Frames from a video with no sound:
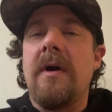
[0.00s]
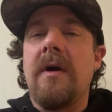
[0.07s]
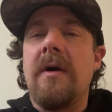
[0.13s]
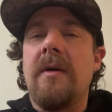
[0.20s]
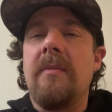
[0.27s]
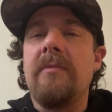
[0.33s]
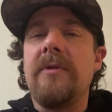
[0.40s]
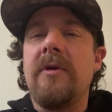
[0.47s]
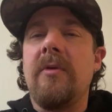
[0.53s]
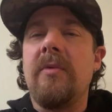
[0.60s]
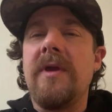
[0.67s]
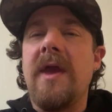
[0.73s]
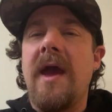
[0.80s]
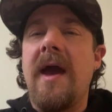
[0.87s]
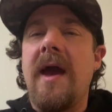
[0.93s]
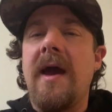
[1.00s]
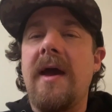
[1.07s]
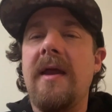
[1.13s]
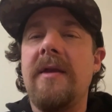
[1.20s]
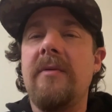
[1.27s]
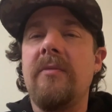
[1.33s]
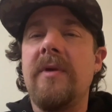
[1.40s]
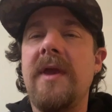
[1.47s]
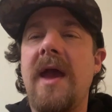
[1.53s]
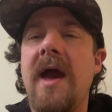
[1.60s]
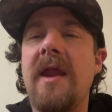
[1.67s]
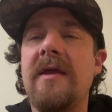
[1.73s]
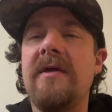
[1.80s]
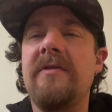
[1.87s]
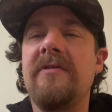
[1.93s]
Um, you know, we had we
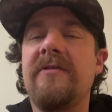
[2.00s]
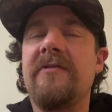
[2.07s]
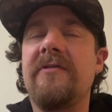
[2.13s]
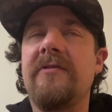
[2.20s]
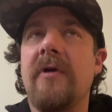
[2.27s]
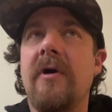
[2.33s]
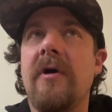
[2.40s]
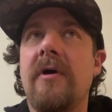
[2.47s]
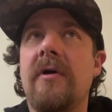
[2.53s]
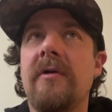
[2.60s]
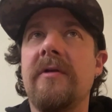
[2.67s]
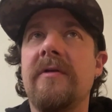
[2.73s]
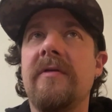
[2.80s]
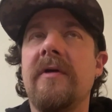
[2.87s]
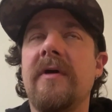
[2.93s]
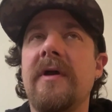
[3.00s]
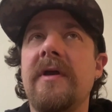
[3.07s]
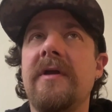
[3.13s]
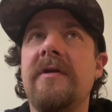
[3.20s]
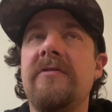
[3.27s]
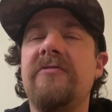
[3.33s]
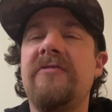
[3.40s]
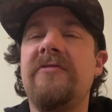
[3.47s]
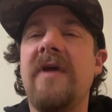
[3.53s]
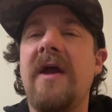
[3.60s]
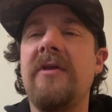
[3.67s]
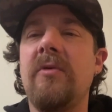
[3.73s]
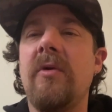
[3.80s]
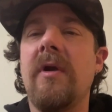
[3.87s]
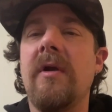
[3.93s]
had it installed in like
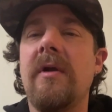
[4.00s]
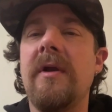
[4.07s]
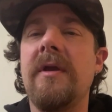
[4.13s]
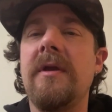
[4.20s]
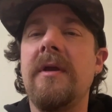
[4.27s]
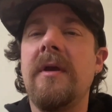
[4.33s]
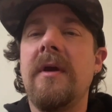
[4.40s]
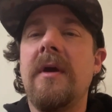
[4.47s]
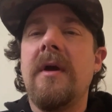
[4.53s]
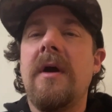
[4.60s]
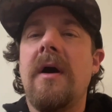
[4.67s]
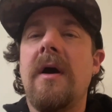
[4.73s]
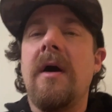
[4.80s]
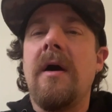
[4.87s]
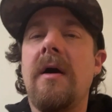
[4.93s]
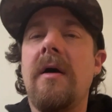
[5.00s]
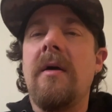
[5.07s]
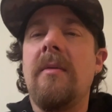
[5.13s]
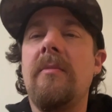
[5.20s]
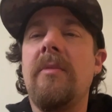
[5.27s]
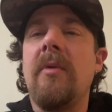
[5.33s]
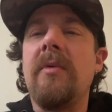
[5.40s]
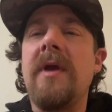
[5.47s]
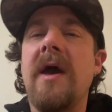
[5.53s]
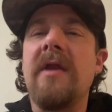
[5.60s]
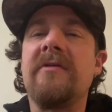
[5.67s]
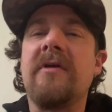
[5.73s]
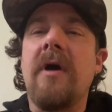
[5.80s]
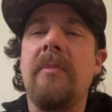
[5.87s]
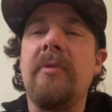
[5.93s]
January, um, but we
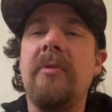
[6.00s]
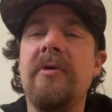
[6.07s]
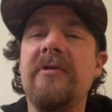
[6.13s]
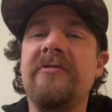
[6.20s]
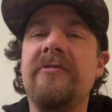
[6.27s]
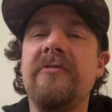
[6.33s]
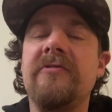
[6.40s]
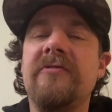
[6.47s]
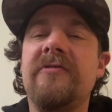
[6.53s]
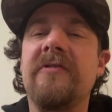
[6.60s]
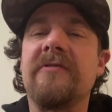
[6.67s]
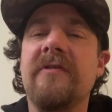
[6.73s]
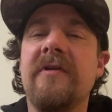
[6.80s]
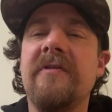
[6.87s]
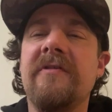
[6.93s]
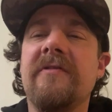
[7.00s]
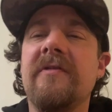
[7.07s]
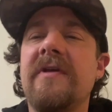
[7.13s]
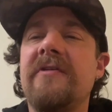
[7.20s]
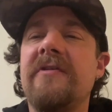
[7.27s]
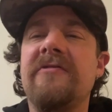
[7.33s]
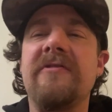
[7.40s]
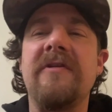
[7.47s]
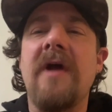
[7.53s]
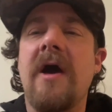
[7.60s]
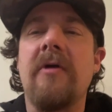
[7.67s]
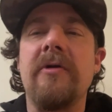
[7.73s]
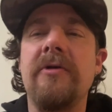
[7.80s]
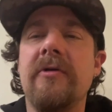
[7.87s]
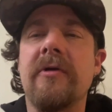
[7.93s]
had a couple issues just on installation,
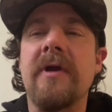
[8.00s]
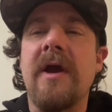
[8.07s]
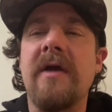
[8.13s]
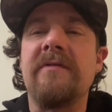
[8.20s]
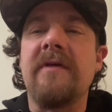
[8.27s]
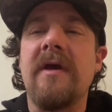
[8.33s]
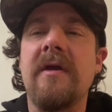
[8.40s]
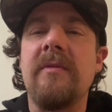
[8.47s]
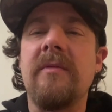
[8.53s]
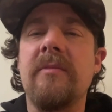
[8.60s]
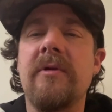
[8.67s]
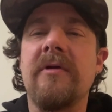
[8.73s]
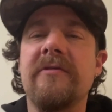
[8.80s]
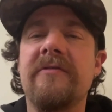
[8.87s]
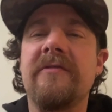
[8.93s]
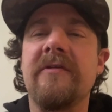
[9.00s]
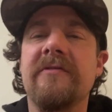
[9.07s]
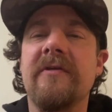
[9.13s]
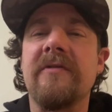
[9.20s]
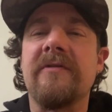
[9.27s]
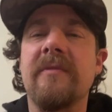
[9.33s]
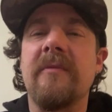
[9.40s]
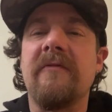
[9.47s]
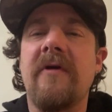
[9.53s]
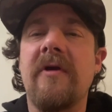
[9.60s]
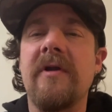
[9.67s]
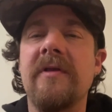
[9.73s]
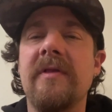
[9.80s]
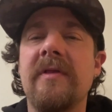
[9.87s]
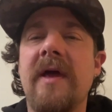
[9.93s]
not on your guys' end, but on, just on some of
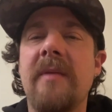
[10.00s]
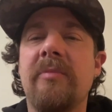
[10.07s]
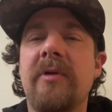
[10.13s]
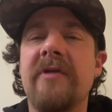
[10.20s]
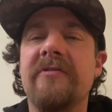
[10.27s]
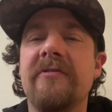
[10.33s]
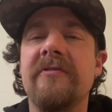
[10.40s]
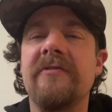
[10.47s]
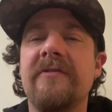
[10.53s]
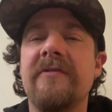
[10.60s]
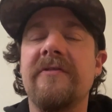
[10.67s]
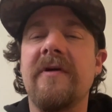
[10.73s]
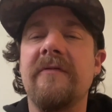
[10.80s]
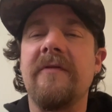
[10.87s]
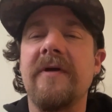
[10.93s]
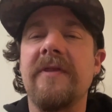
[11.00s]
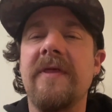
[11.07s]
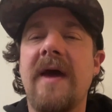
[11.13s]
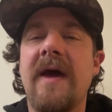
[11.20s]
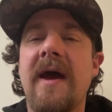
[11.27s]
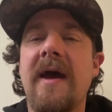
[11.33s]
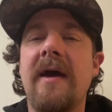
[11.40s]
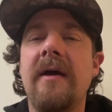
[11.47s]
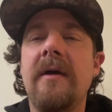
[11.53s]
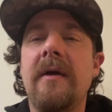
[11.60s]
our inlet pressures and stuff like that.